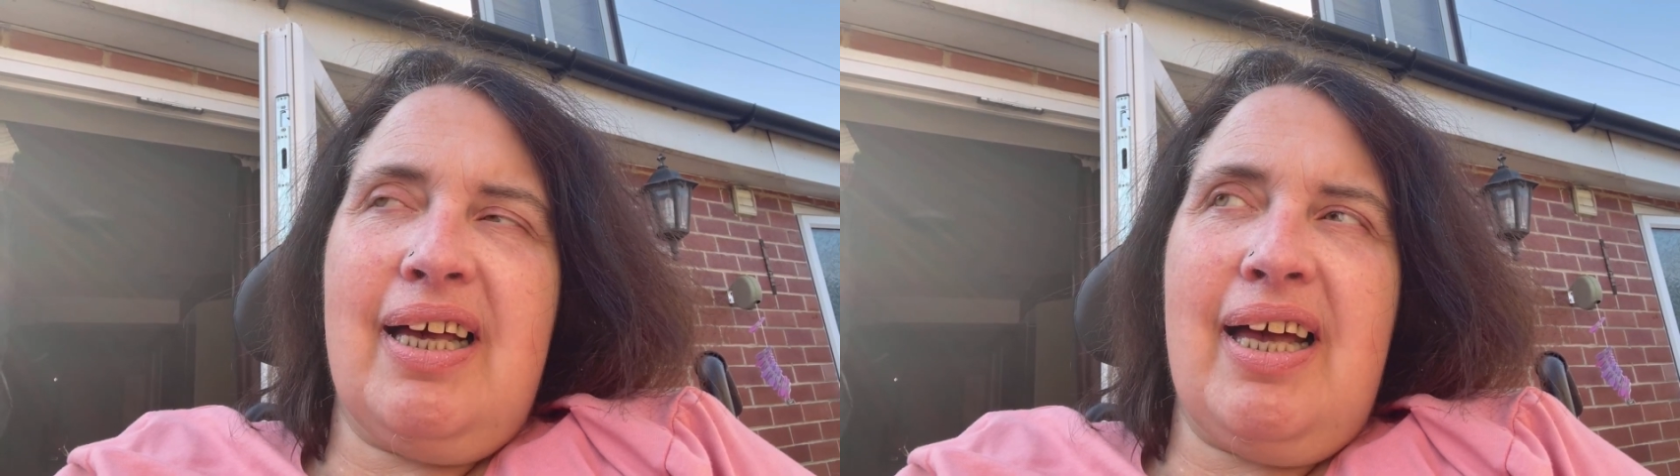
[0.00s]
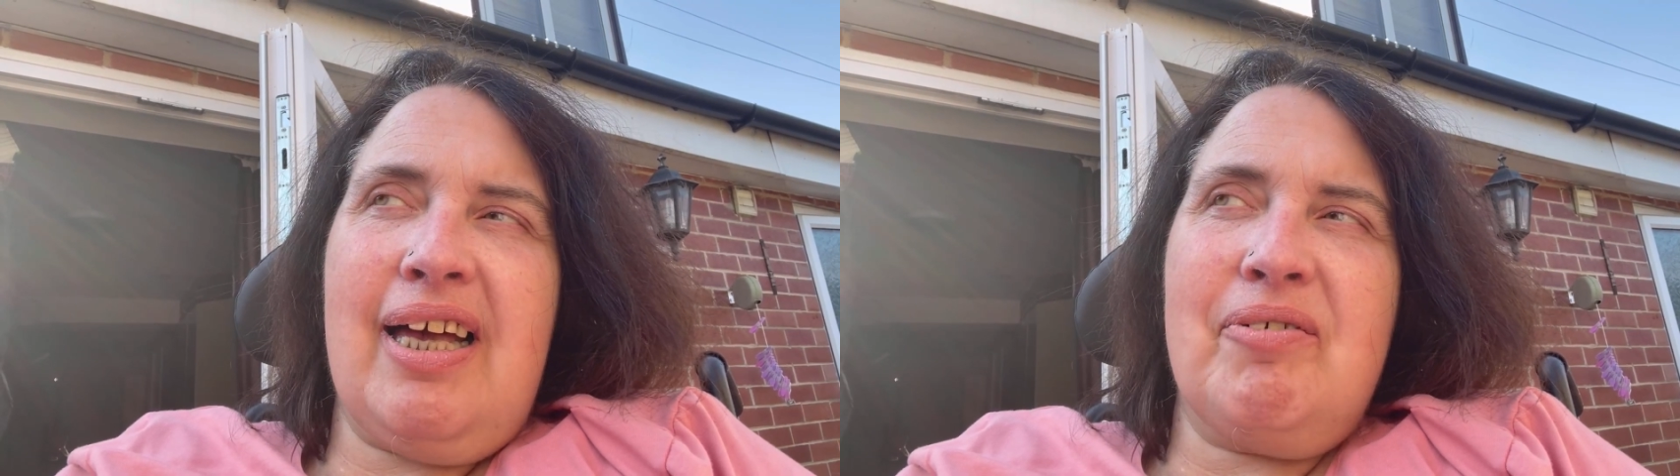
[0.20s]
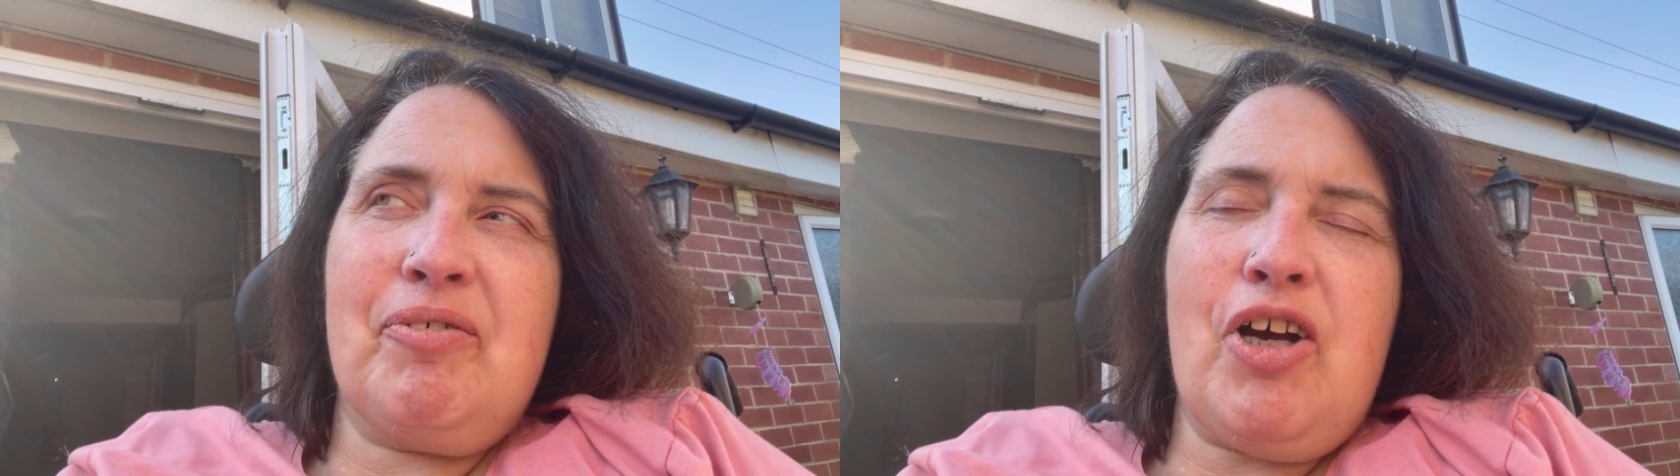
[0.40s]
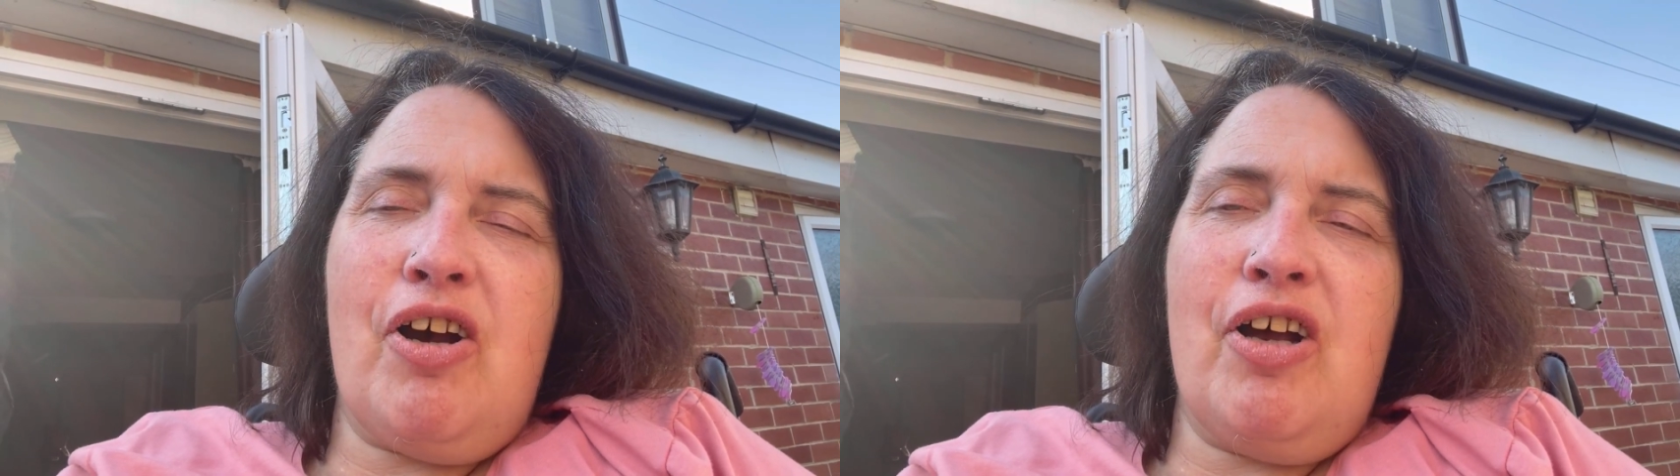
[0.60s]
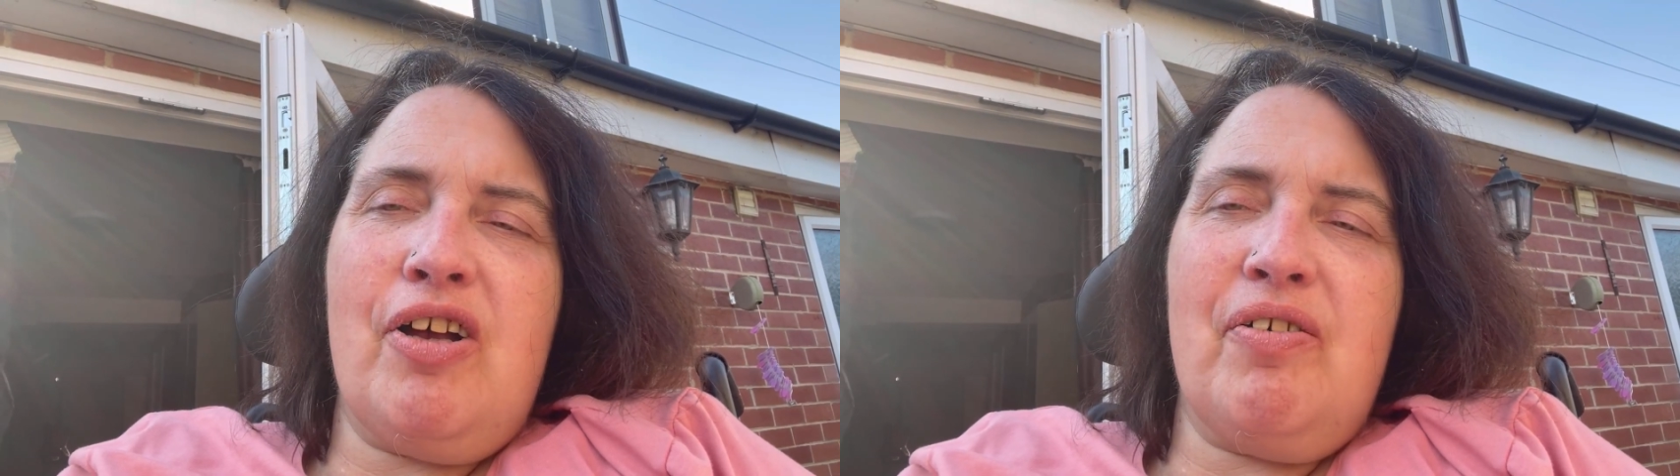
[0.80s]
I've
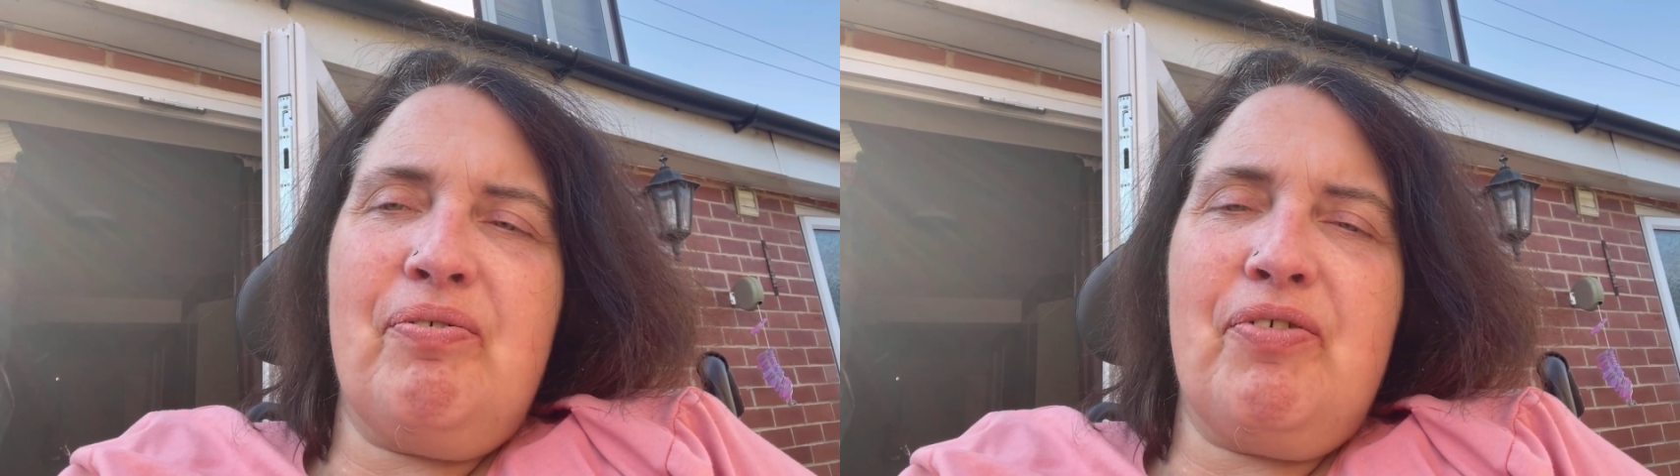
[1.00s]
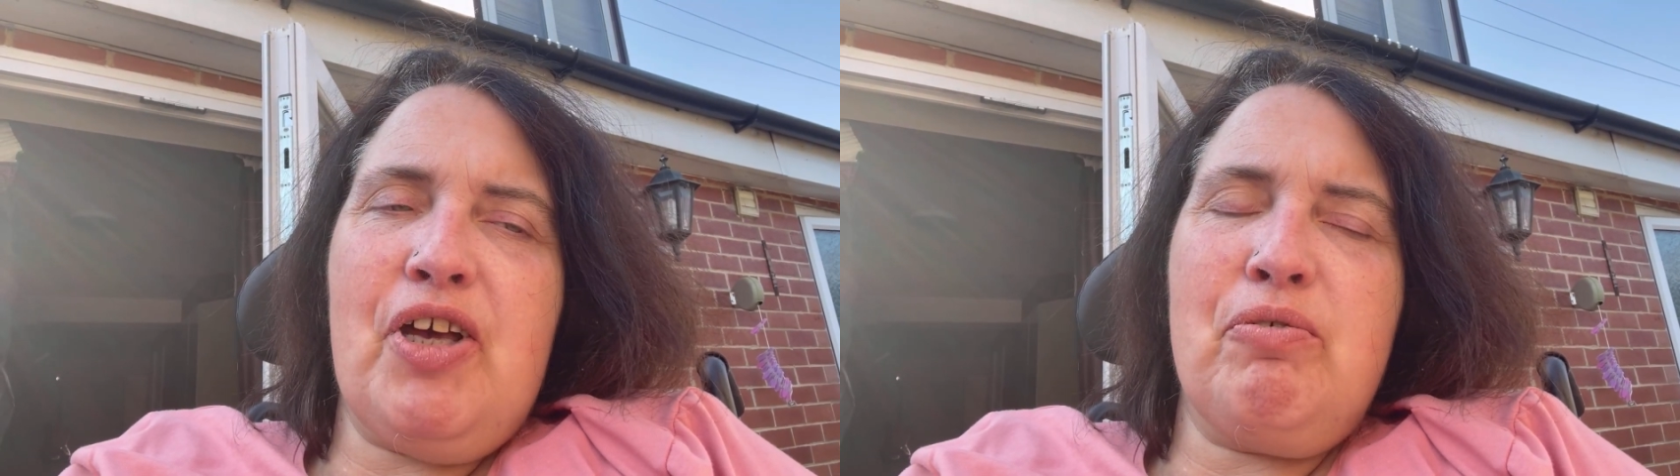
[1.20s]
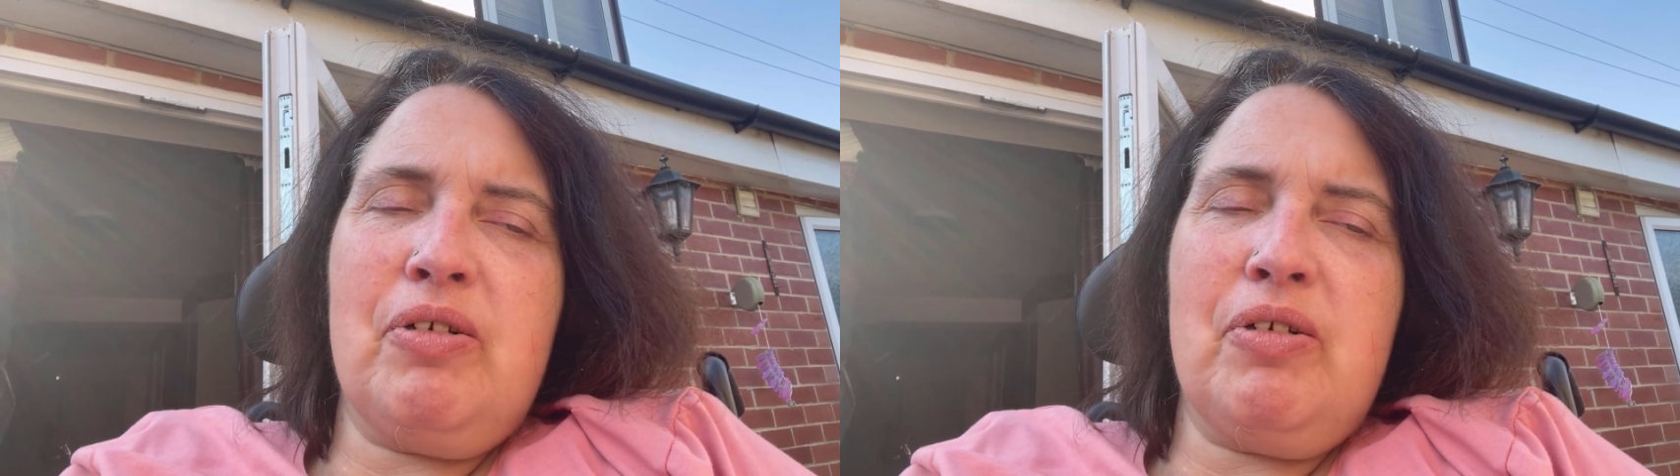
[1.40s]
got a phone